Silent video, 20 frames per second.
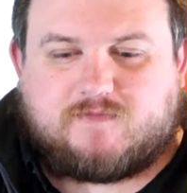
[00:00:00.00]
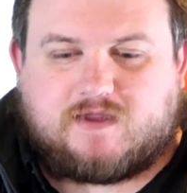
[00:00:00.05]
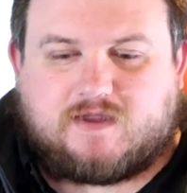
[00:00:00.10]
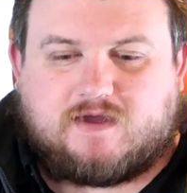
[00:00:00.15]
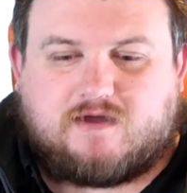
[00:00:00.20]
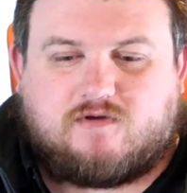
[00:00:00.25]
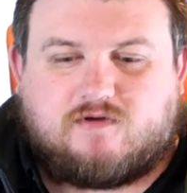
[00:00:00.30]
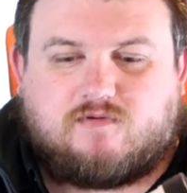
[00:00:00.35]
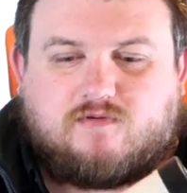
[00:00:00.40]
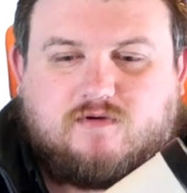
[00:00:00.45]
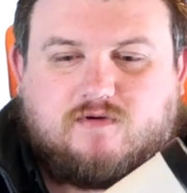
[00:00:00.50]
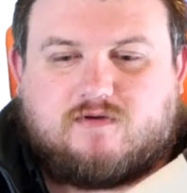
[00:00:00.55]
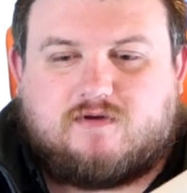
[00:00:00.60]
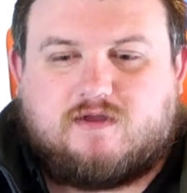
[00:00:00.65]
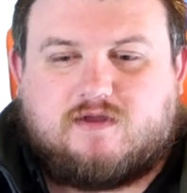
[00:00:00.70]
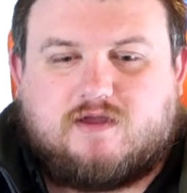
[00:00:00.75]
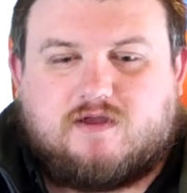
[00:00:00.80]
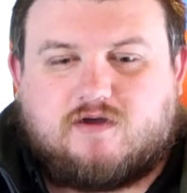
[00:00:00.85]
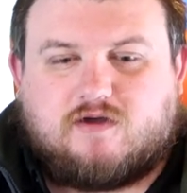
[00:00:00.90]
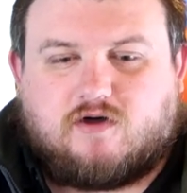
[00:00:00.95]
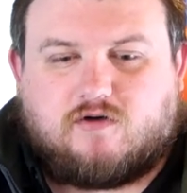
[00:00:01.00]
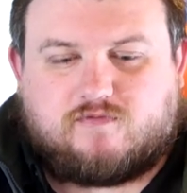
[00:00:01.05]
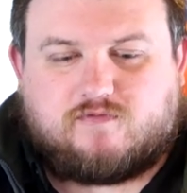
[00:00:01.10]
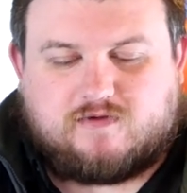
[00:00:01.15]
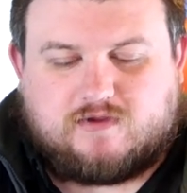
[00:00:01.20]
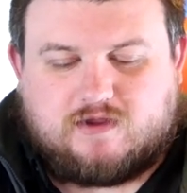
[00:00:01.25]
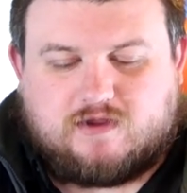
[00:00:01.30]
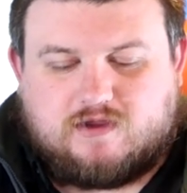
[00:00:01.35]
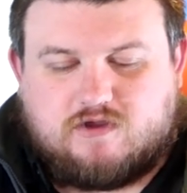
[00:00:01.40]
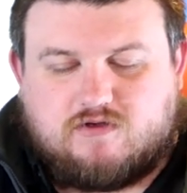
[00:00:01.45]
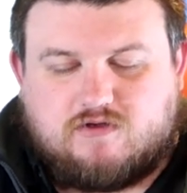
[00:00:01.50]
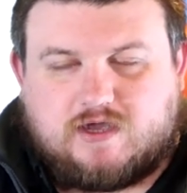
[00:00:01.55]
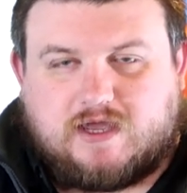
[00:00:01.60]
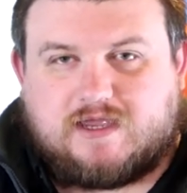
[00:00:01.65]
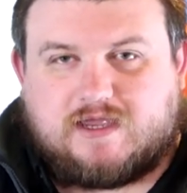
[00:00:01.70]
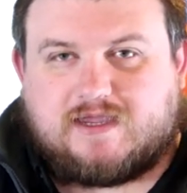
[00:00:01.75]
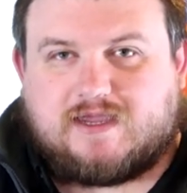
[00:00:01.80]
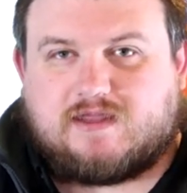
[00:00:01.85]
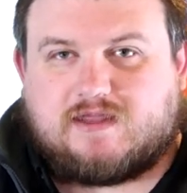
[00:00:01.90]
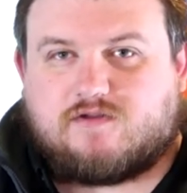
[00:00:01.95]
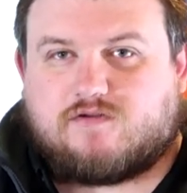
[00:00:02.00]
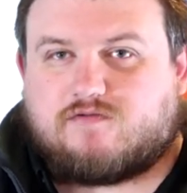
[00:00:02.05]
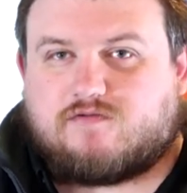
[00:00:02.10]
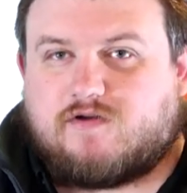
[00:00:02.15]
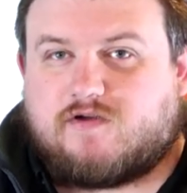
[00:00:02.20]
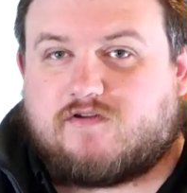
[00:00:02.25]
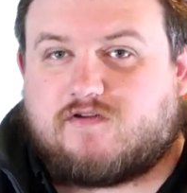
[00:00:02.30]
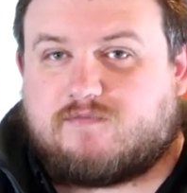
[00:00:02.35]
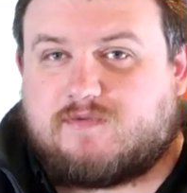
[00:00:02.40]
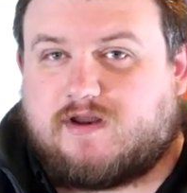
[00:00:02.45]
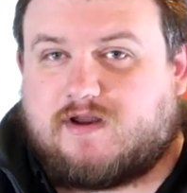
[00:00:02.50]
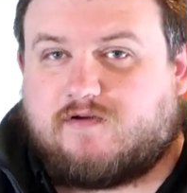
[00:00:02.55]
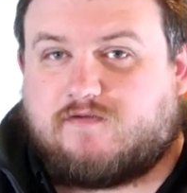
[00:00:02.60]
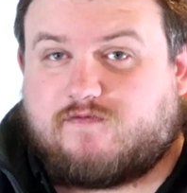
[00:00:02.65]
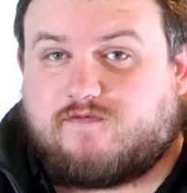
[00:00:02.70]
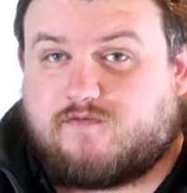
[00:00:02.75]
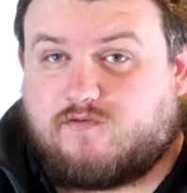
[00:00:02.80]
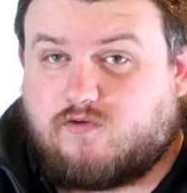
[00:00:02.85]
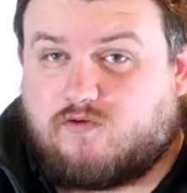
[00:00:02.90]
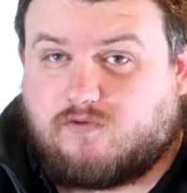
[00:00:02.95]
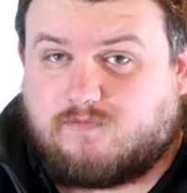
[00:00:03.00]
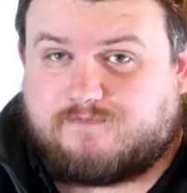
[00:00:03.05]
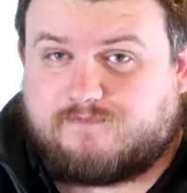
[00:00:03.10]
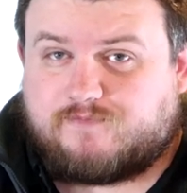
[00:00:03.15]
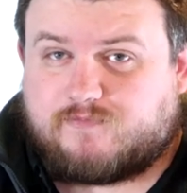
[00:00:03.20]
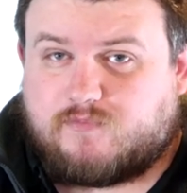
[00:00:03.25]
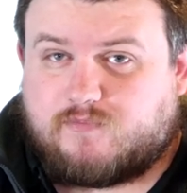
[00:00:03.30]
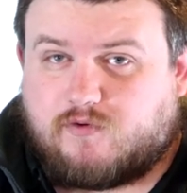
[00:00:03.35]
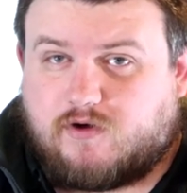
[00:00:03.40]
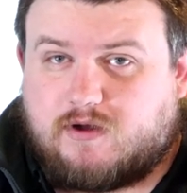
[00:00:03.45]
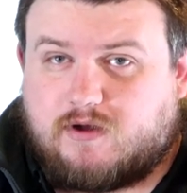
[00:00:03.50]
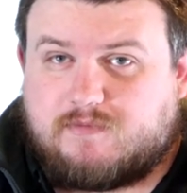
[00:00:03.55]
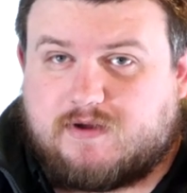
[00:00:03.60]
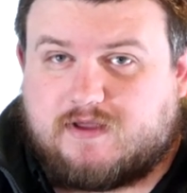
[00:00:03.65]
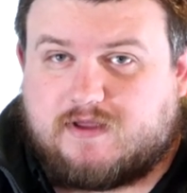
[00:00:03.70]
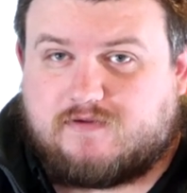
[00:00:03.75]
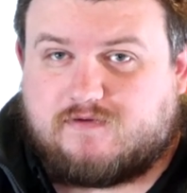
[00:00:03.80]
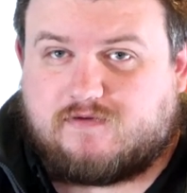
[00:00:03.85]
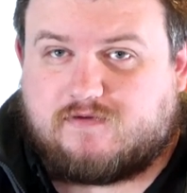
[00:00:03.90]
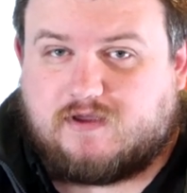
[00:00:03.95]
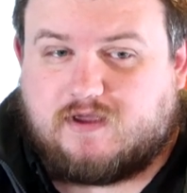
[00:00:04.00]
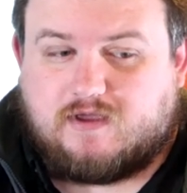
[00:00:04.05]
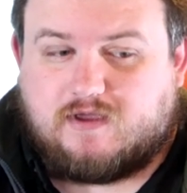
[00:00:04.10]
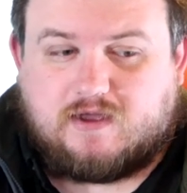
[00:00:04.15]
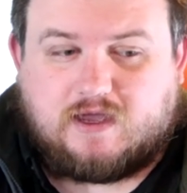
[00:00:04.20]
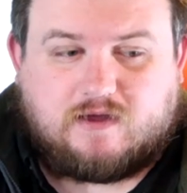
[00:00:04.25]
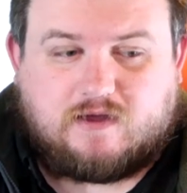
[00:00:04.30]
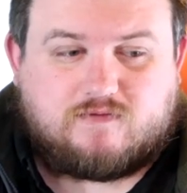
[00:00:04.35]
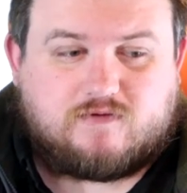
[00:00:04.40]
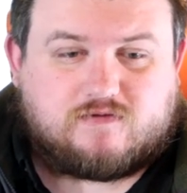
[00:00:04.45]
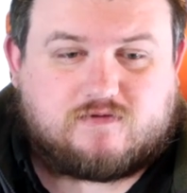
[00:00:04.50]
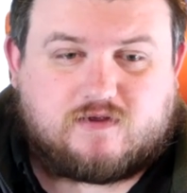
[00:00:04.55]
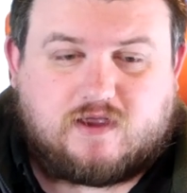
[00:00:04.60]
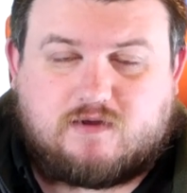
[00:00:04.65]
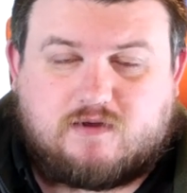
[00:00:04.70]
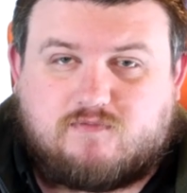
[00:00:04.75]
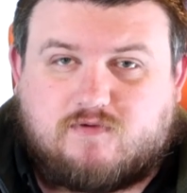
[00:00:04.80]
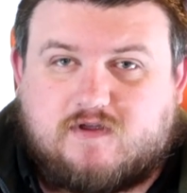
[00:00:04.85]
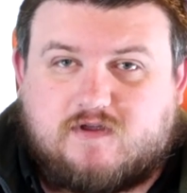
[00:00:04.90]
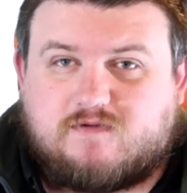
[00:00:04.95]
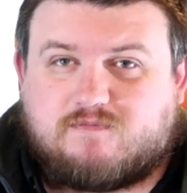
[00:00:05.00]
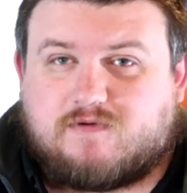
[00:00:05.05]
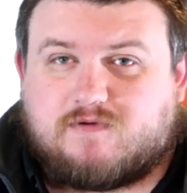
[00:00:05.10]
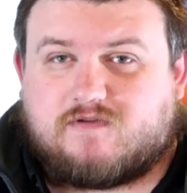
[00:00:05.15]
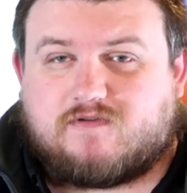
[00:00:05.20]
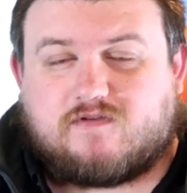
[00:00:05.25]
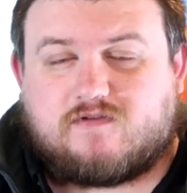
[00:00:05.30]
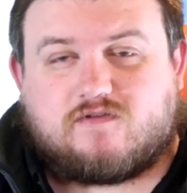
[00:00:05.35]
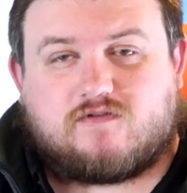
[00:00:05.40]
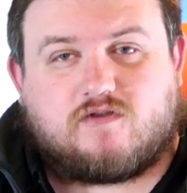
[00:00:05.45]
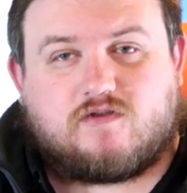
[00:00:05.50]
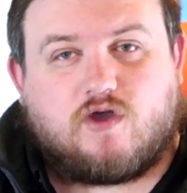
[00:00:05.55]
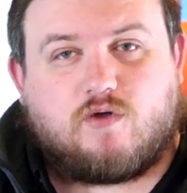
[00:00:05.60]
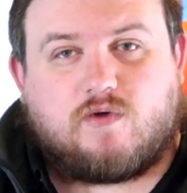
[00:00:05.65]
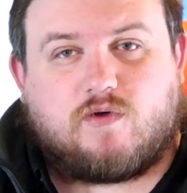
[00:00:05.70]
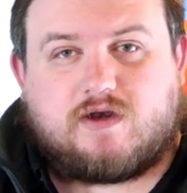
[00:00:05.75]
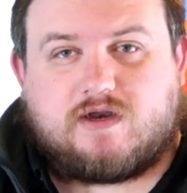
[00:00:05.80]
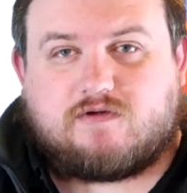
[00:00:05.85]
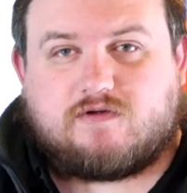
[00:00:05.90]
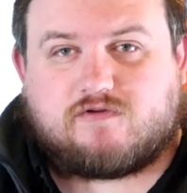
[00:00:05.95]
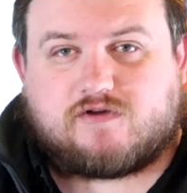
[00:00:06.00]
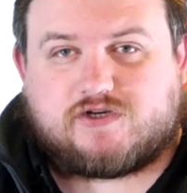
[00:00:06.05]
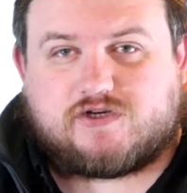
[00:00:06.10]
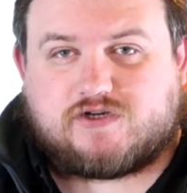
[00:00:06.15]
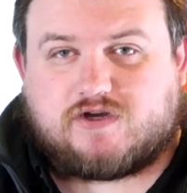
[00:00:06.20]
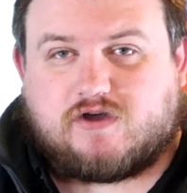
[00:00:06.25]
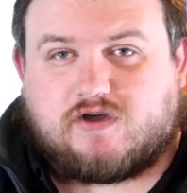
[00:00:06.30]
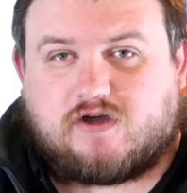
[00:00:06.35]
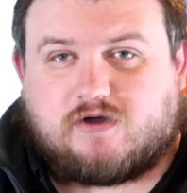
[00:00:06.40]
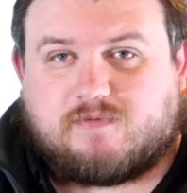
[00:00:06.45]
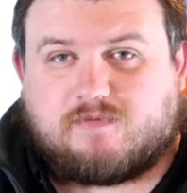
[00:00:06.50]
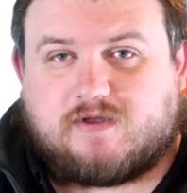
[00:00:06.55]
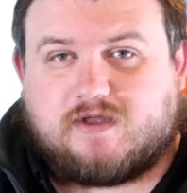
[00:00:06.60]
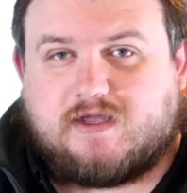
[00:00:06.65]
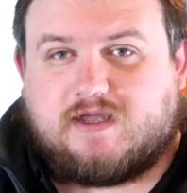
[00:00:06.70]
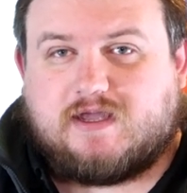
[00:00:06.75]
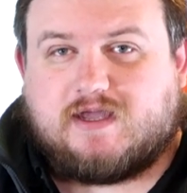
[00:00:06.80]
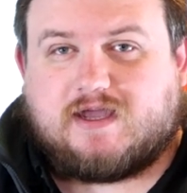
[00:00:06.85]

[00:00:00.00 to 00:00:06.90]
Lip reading: Now obviously you can get the 300mm f4 prime lens, have the same reach, but it's just nowhere near as sharp,